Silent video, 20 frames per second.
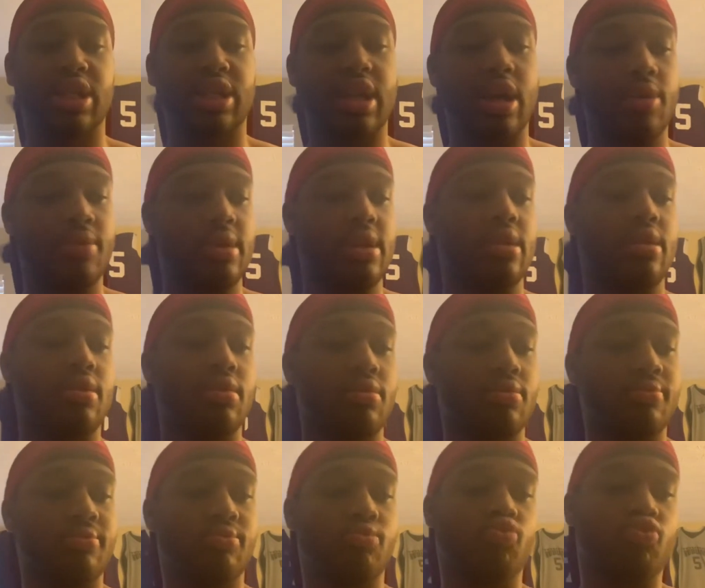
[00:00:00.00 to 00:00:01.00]
that we
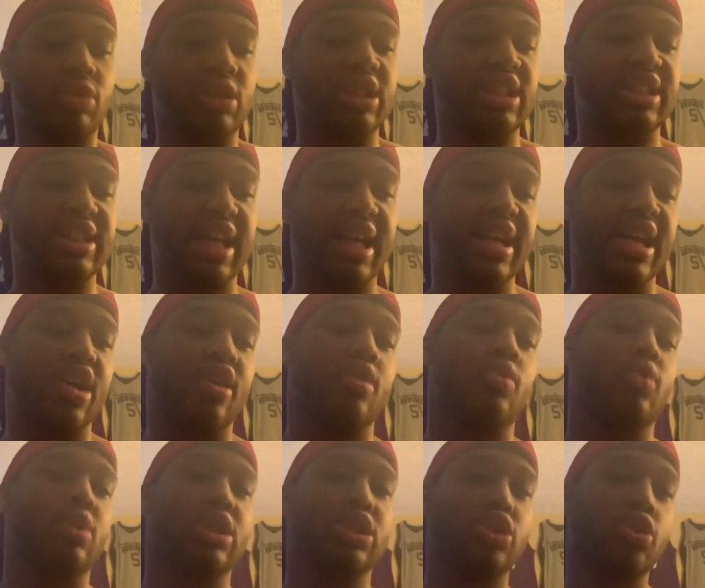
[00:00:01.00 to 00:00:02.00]
really sat down and
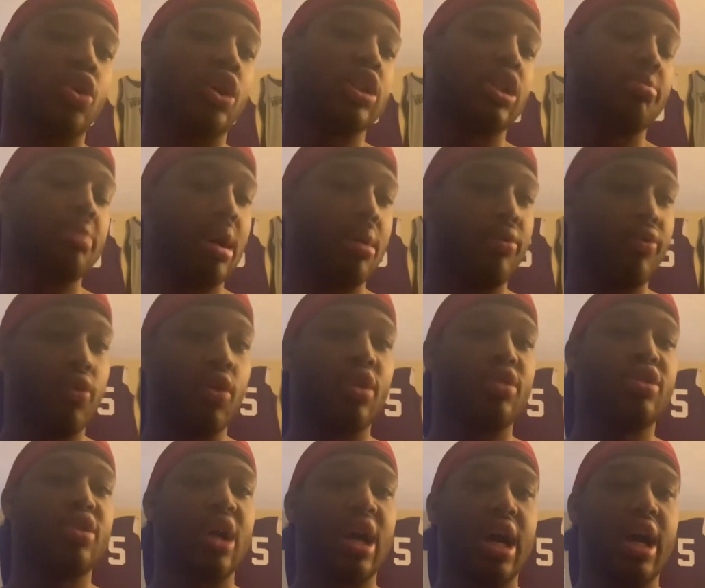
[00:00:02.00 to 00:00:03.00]
really talked about before. You
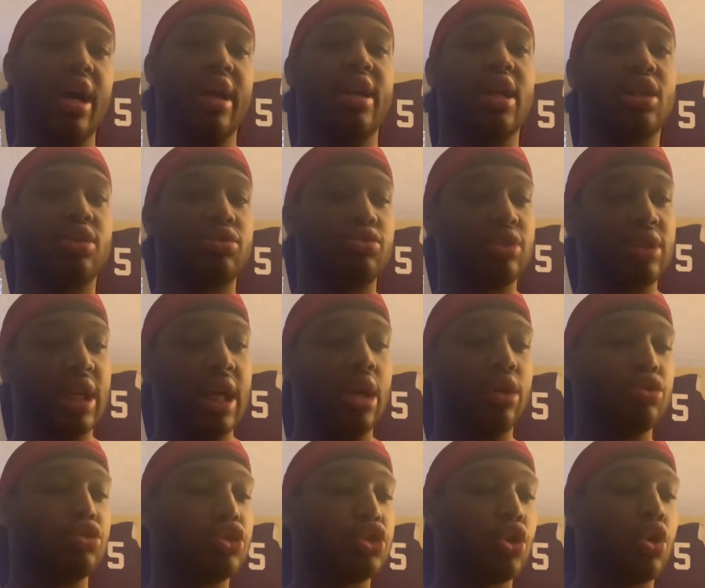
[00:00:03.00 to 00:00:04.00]
know how it is when you sit down
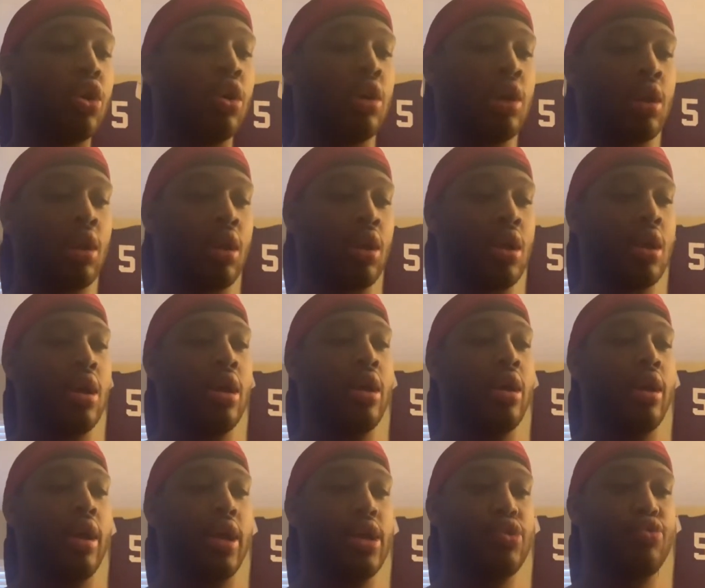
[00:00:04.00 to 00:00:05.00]
and you talk,
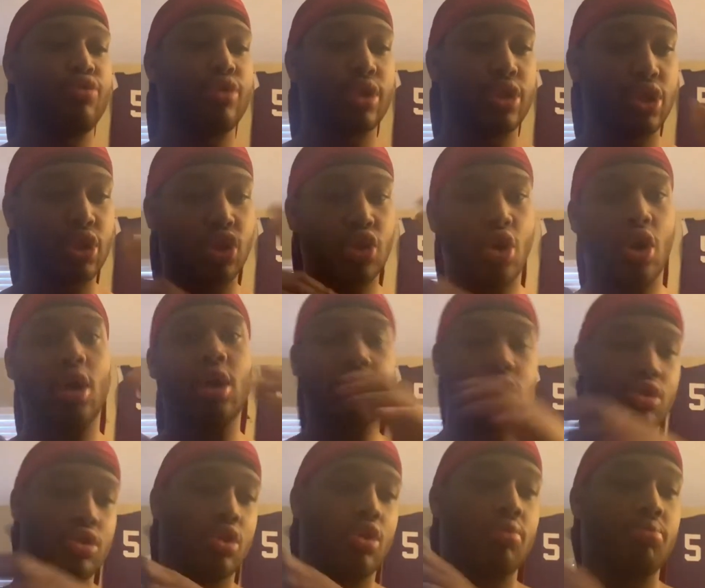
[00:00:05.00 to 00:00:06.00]
and you just talking
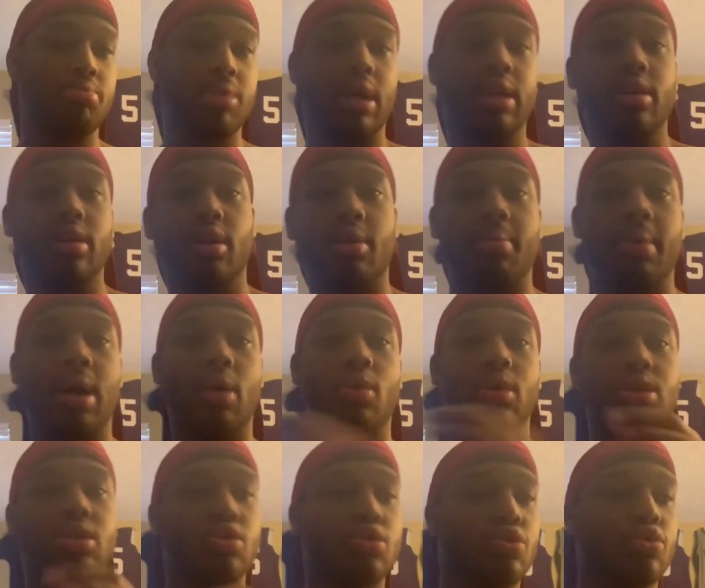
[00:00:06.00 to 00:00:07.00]
to your brother about
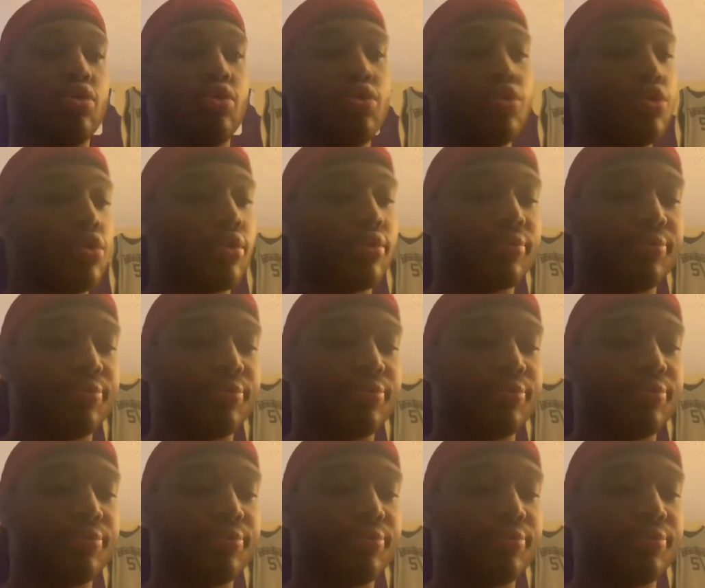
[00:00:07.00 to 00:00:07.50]
what's going on.